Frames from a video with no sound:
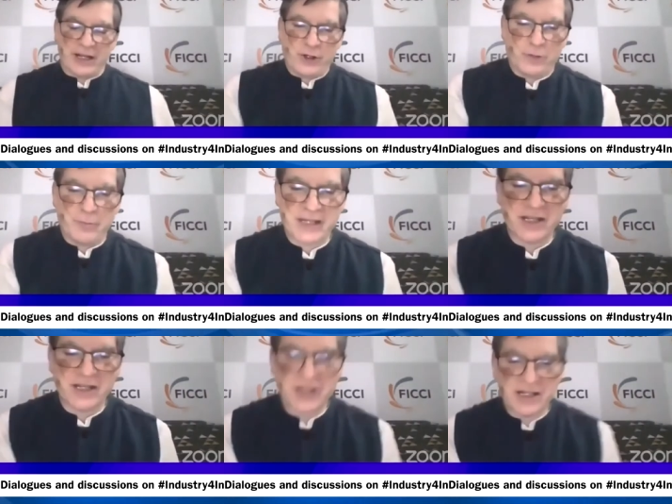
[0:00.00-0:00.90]
your
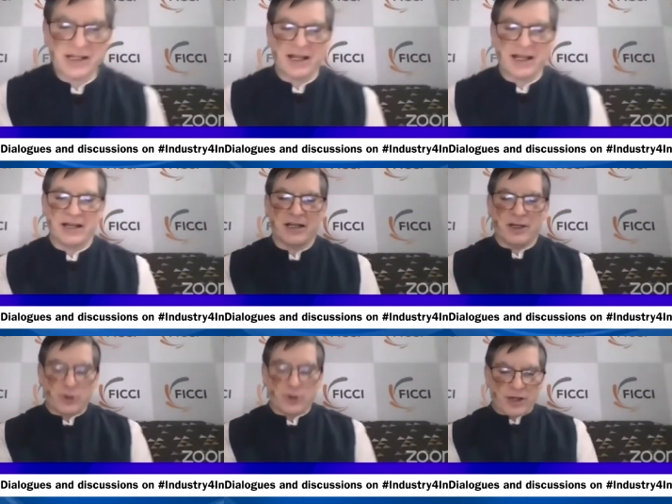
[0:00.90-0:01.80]
message is that
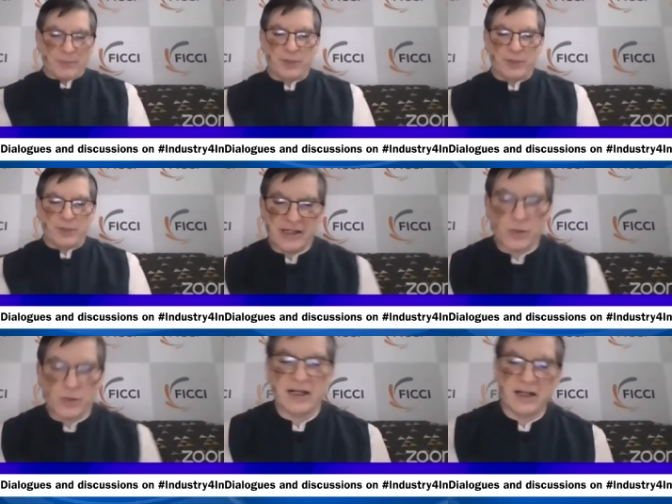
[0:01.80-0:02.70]
uh, to companies,
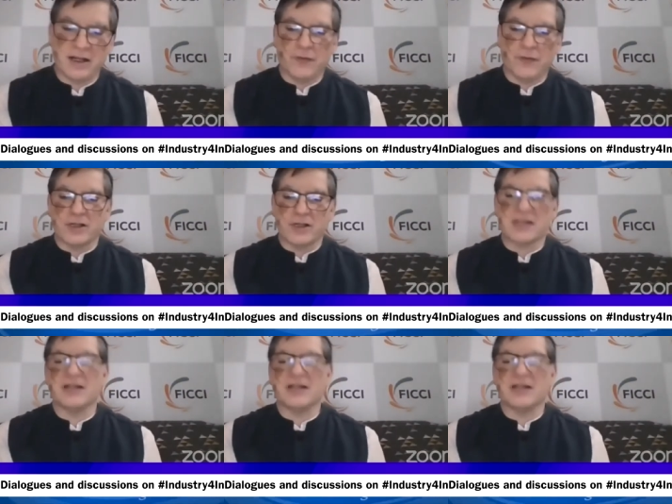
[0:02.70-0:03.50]
one, uh, of course,